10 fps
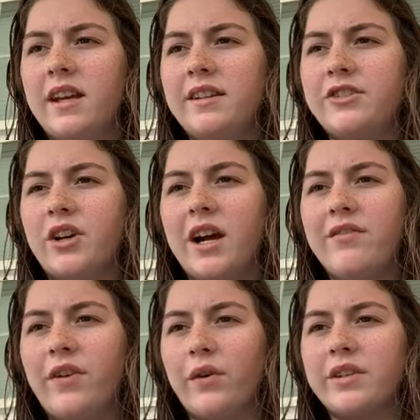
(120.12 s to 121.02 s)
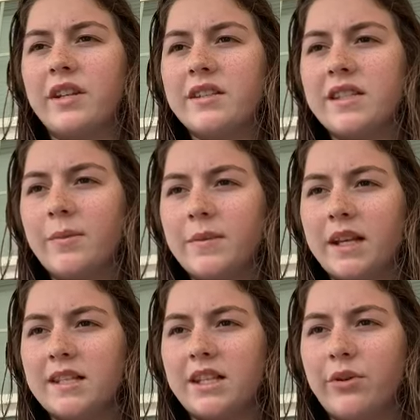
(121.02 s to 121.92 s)
and to try and focus on some
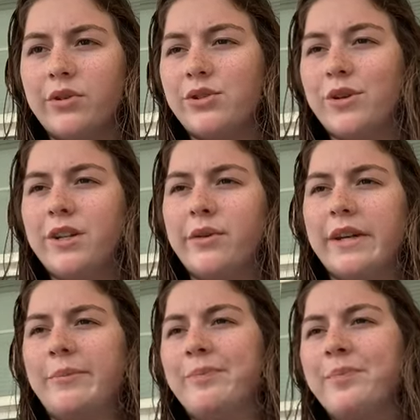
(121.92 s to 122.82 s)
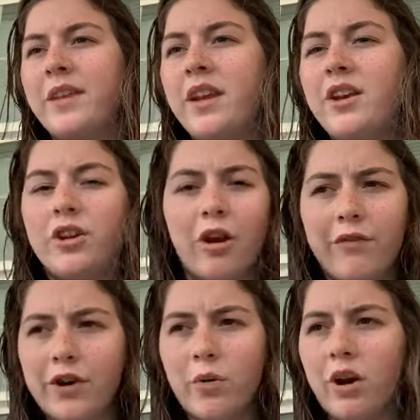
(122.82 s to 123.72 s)
things that you enjoy doing. Go
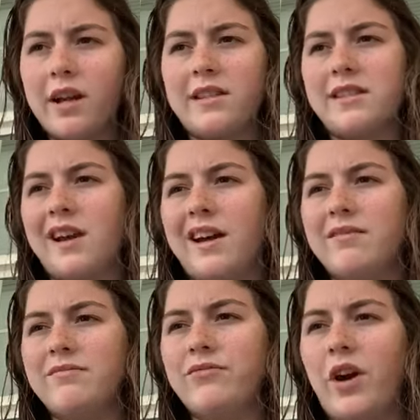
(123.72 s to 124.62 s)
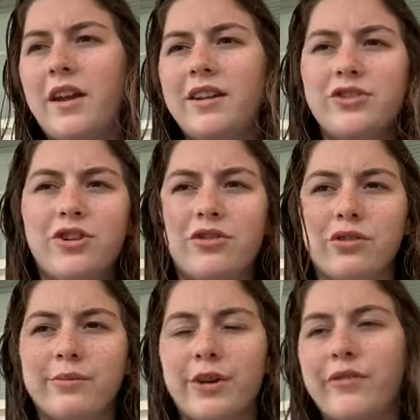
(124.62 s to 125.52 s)
for a walk outside, write in a
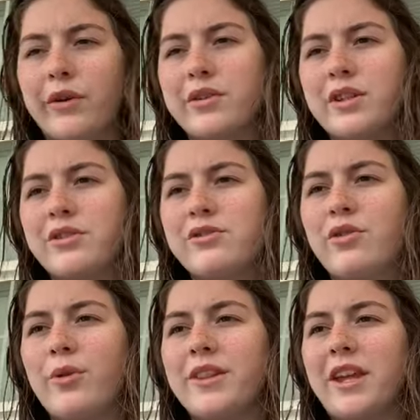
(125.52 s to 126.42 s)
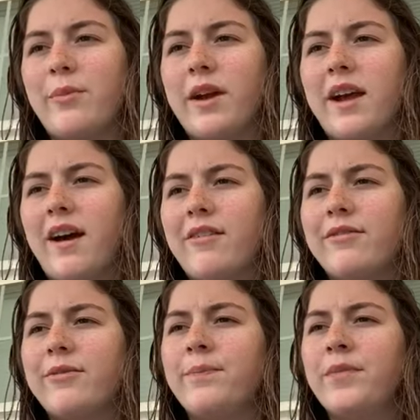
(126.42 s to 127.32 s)
journal, or focus on schoolwork that you might have.
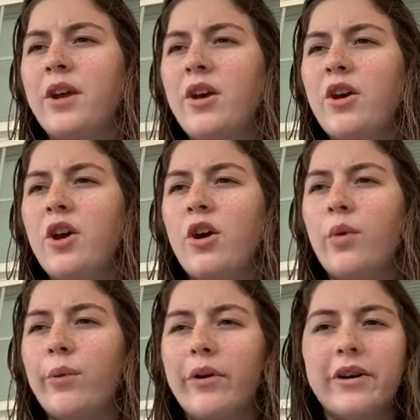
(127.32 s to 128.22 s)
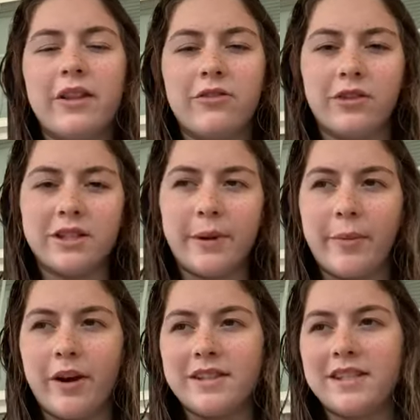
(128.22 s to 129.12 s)
We will get through this by
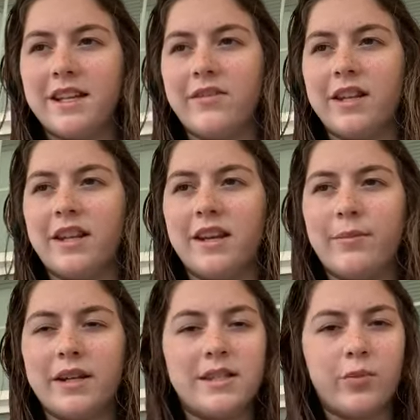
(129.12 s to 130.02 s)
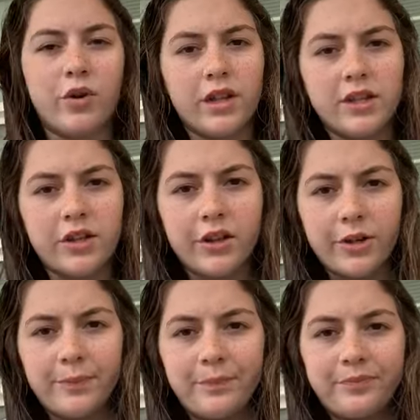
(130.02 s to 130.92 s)
positivity and by supporting each
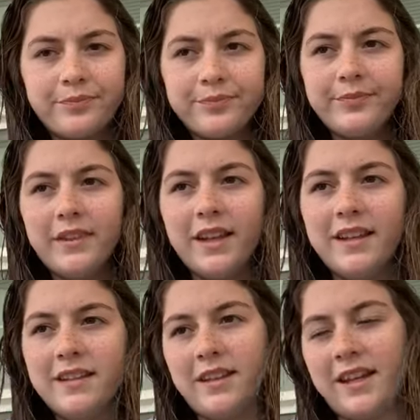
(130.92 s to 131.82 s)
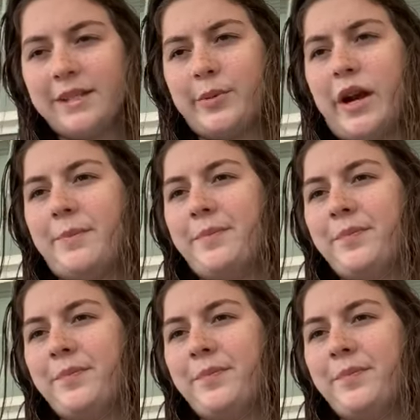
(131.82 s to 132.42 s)
other. Let us pray.